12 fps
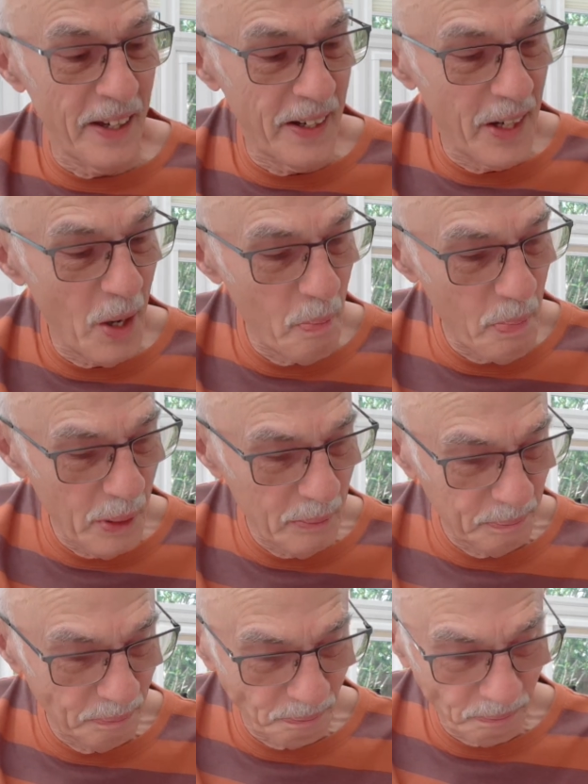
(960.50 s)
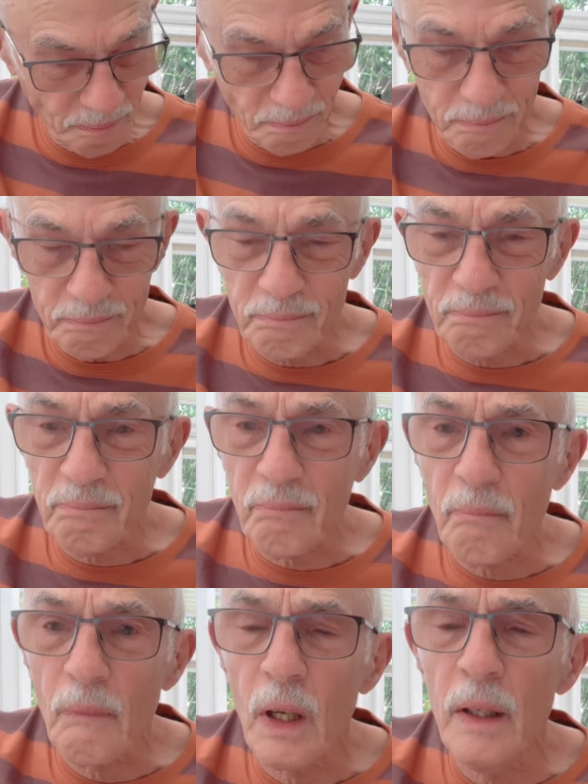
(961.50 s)
and open.
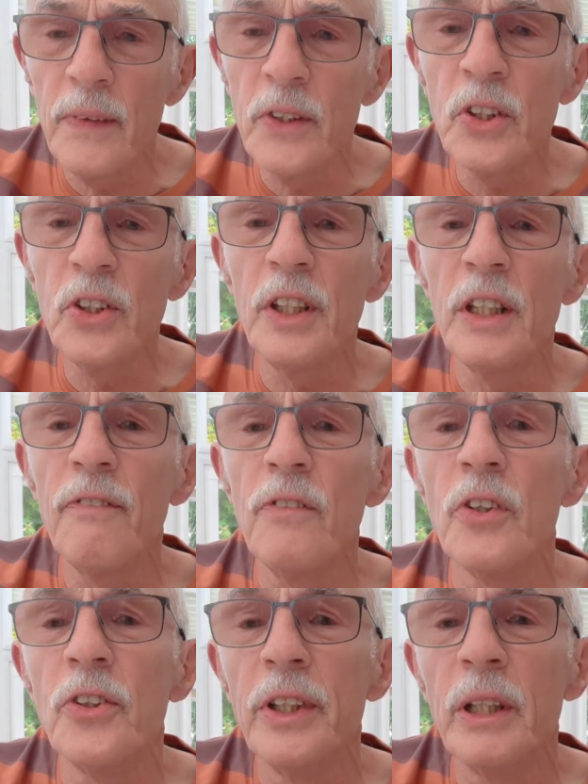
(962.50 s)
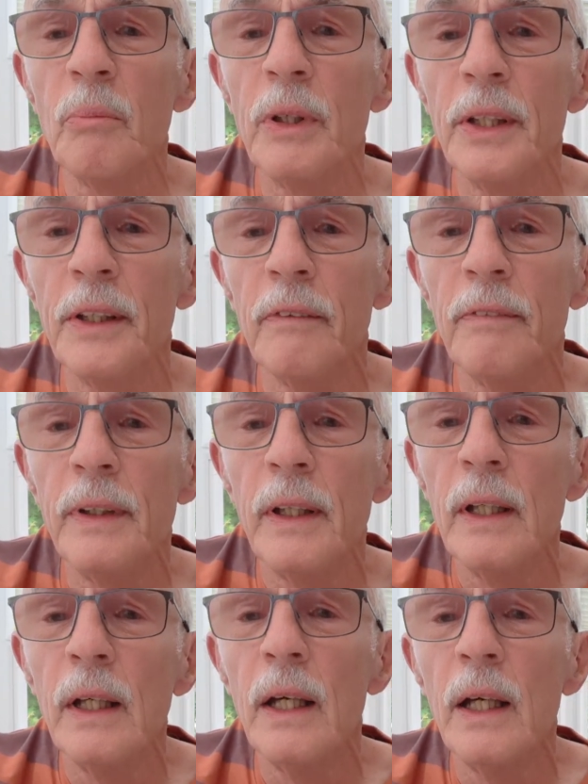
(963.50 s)
This is a different treatment
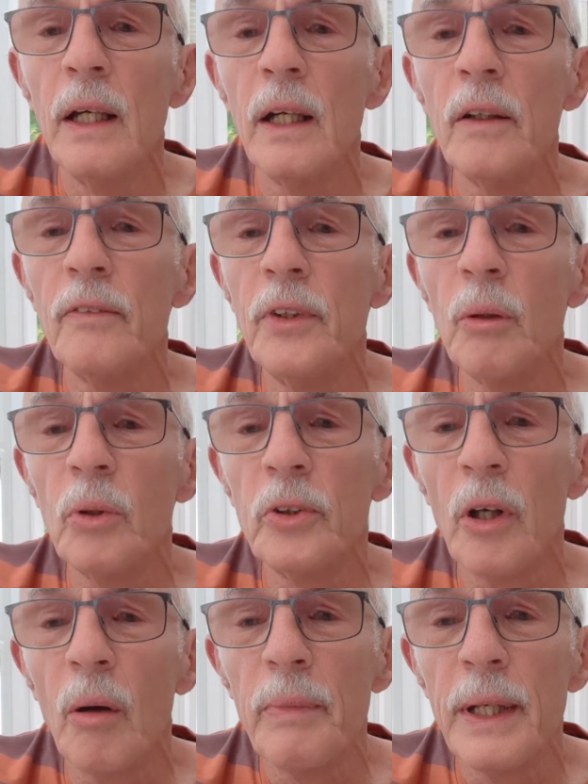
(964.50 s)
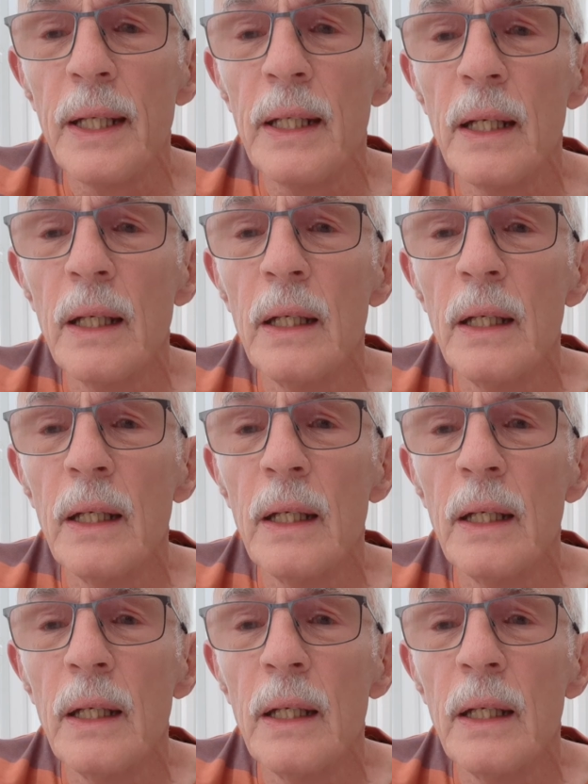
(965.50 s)
of double drop D.